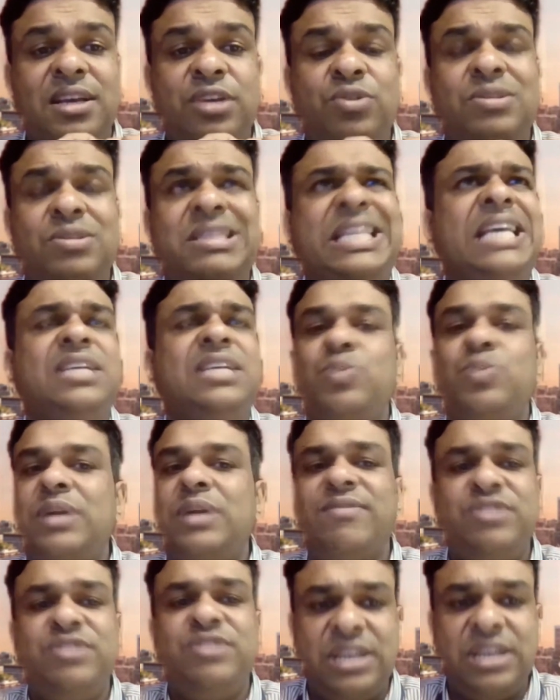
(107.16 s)
things would
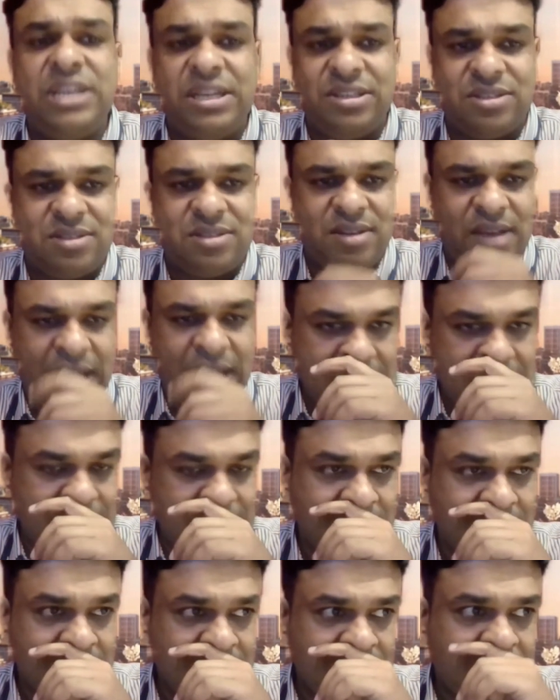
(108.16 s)
have changed.
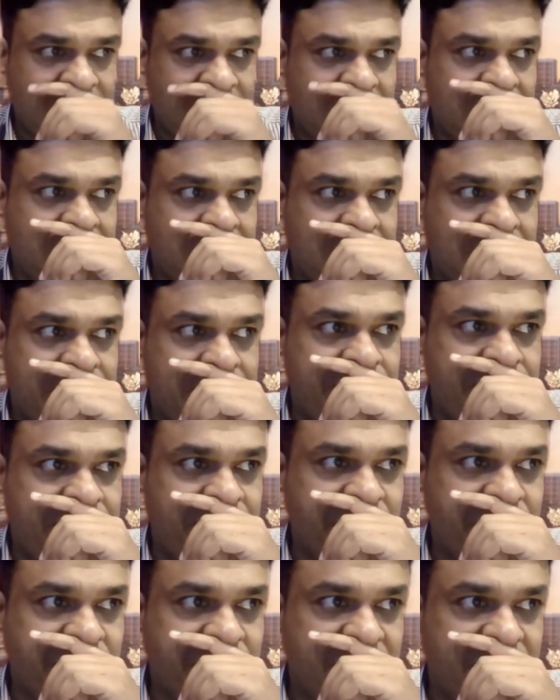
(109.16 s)
And
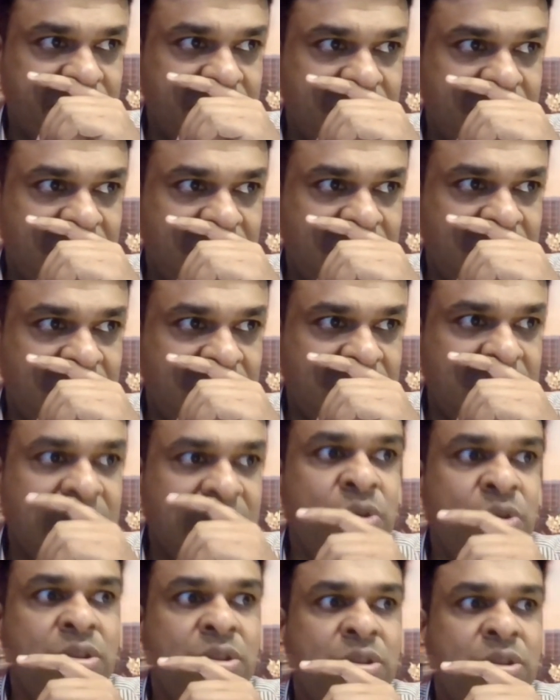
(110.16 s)

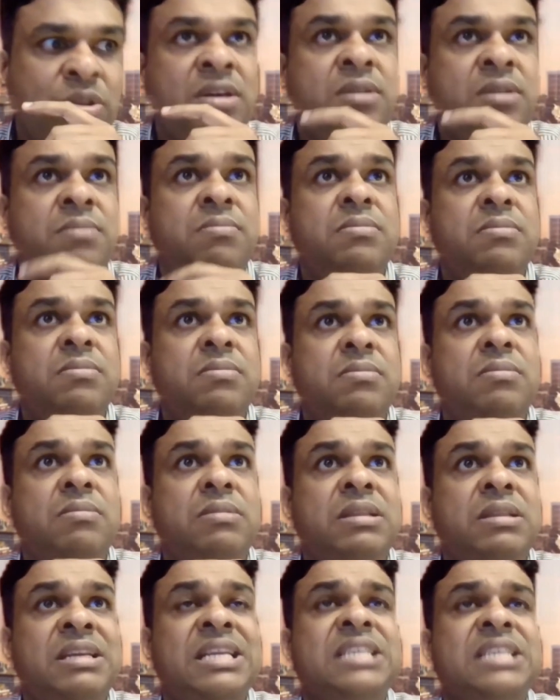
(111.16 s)
the
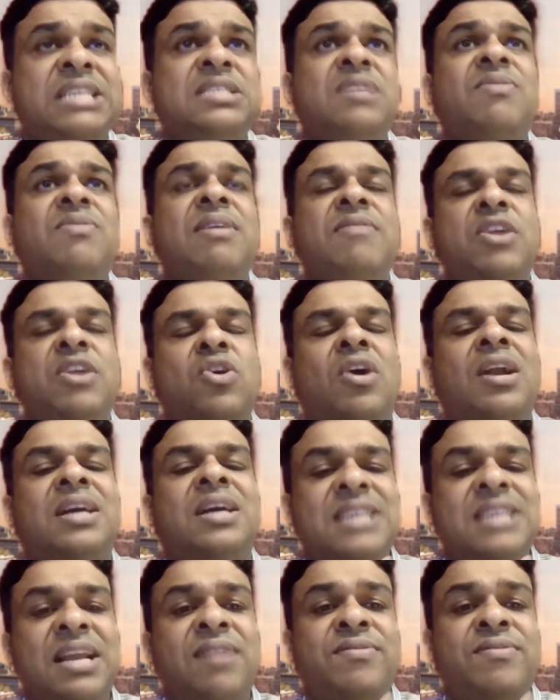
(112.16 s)
reason why we call
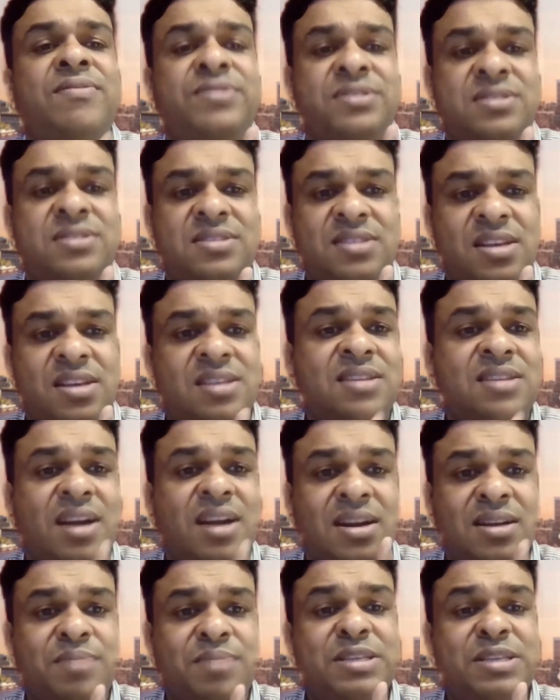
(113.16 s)
ourselves a
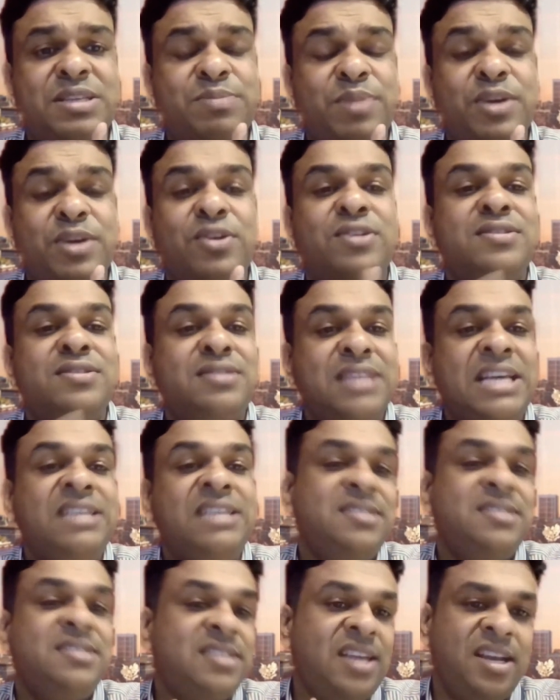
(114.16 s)
startup is because
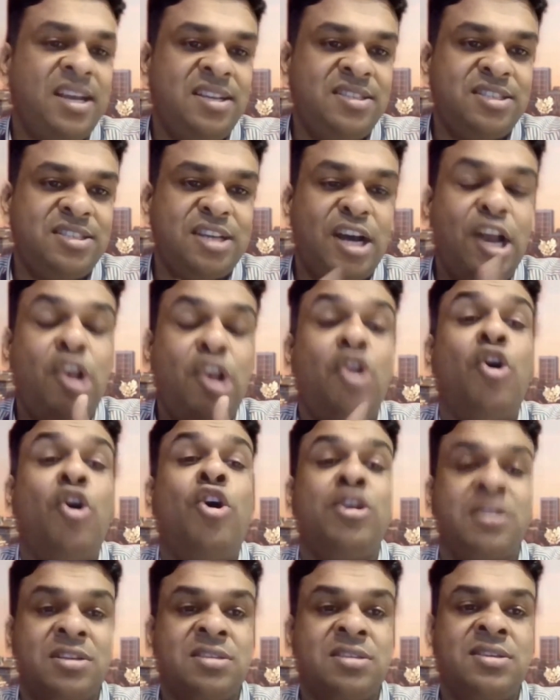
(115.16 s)
things change a
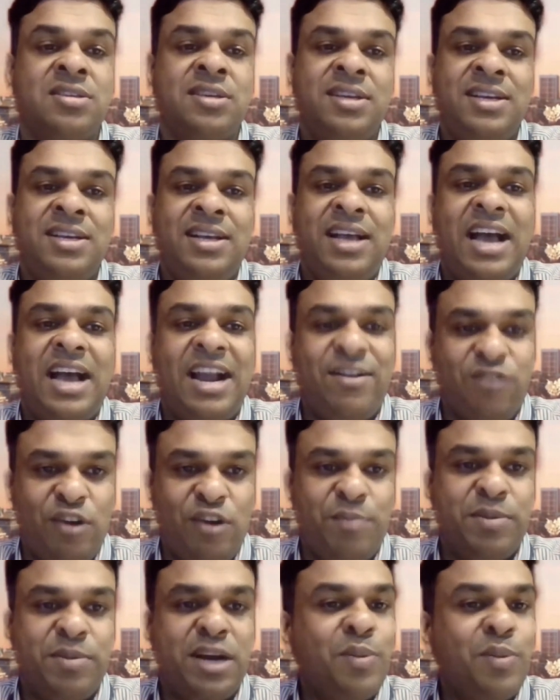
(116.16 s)
lot at
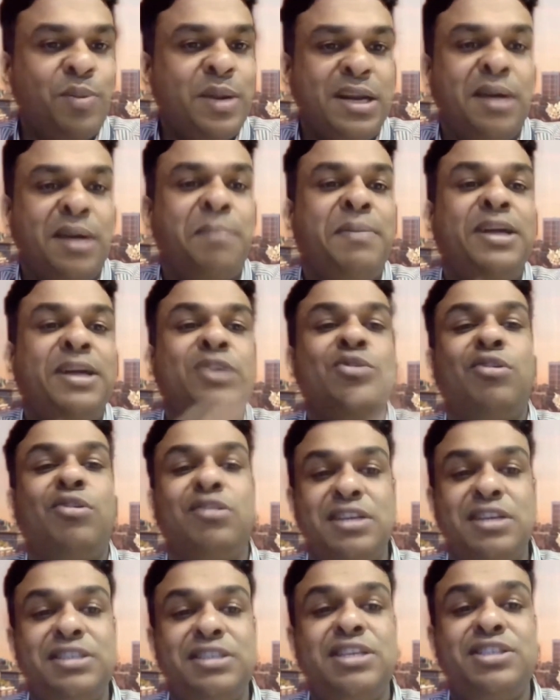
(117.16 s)
Flipkart when compared to
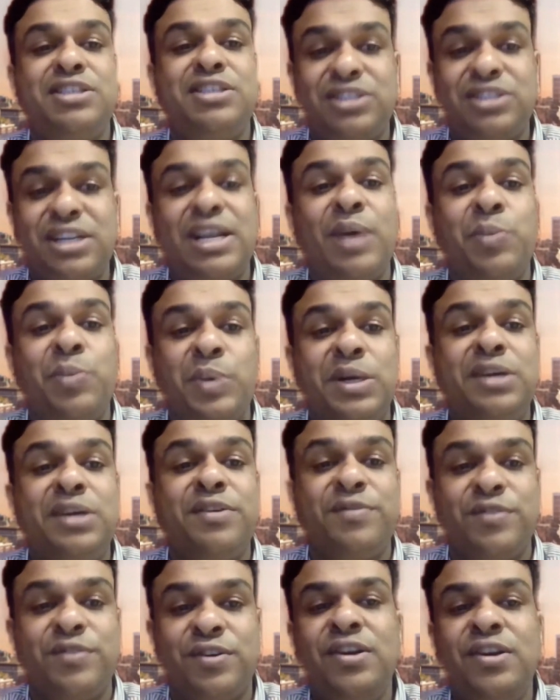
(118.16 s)
organizations that I worked
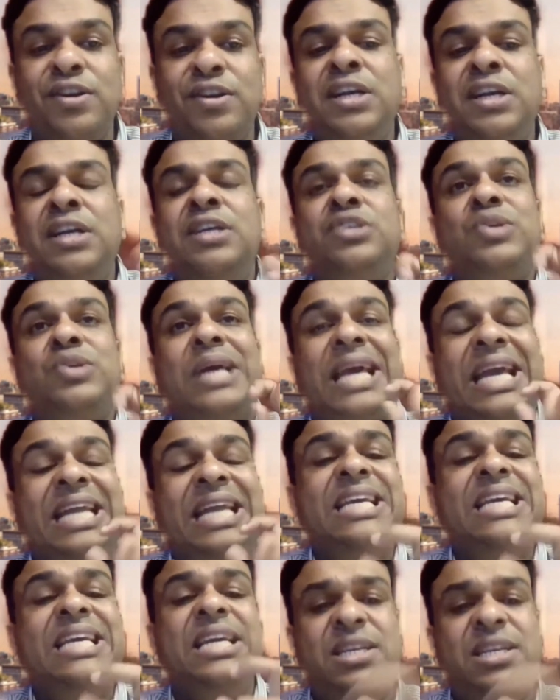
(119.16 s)
for. So
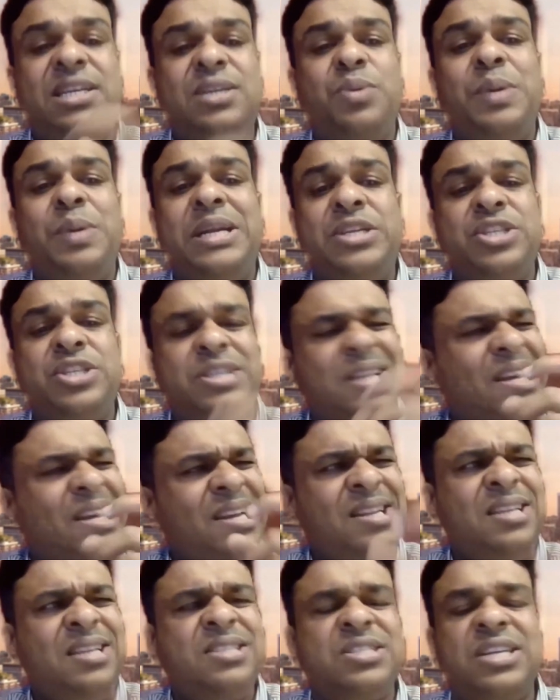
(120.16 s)
any intervention,
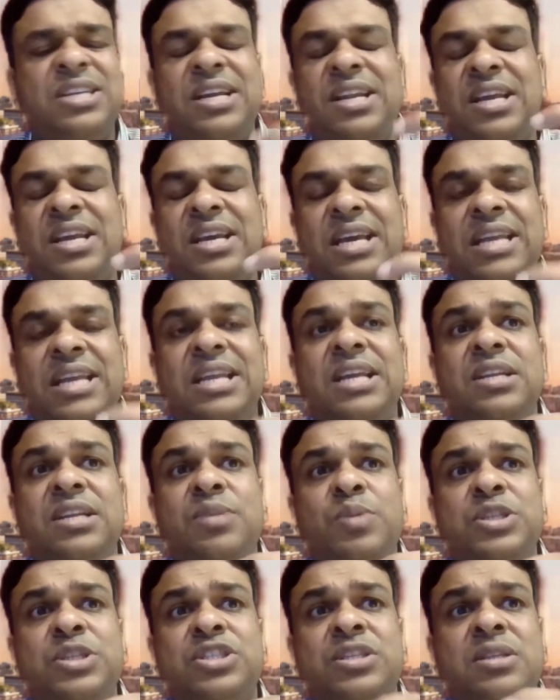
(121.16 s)
any training, any
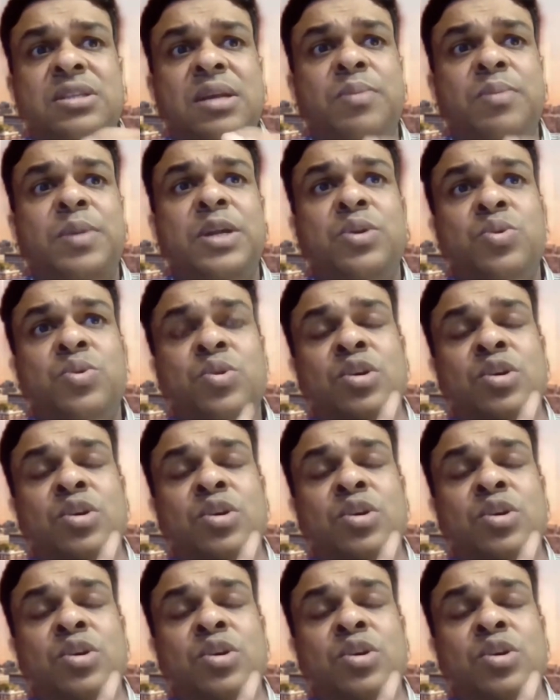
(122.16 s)
intervention that we do,